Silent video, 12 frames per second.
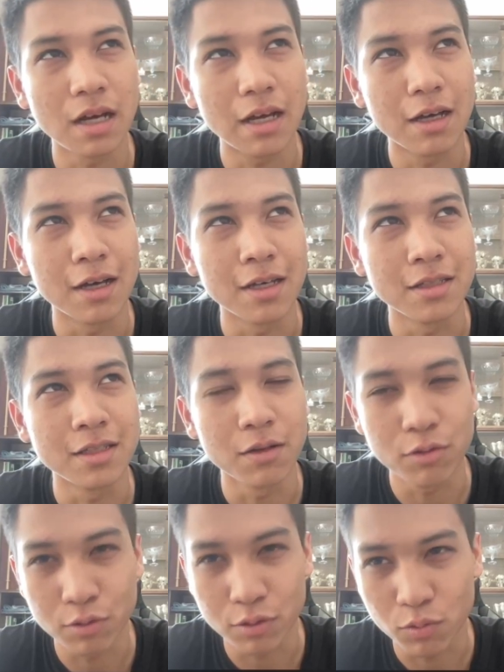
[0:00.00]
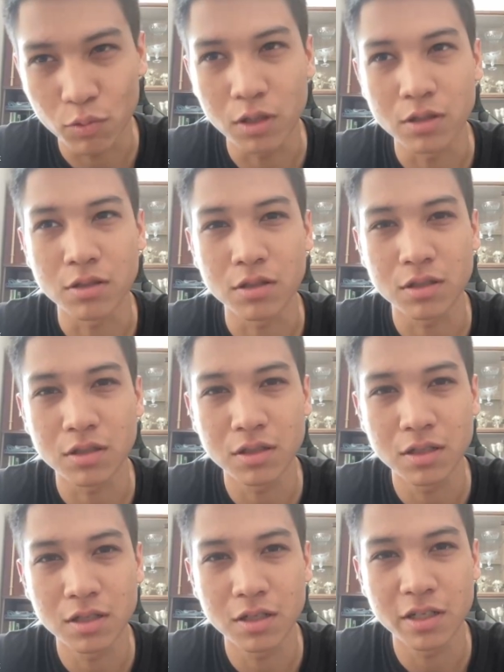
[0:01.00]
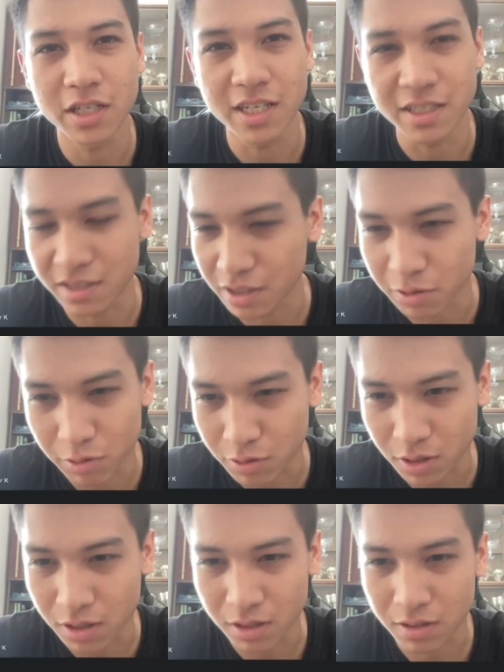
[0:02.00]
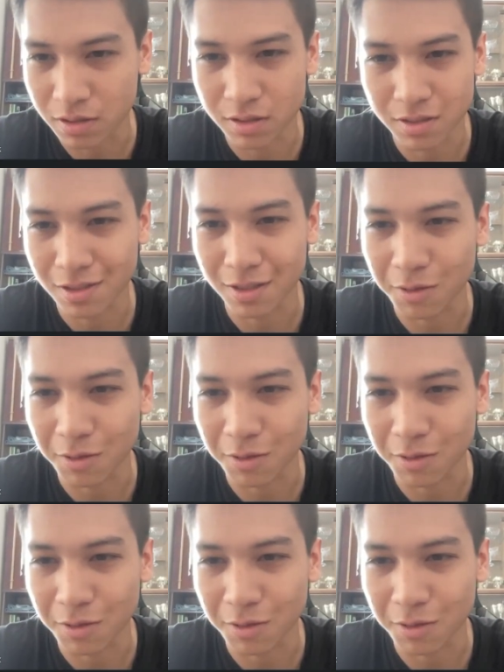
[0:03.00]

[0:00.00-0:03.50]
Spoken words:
I downloaded once a 0 second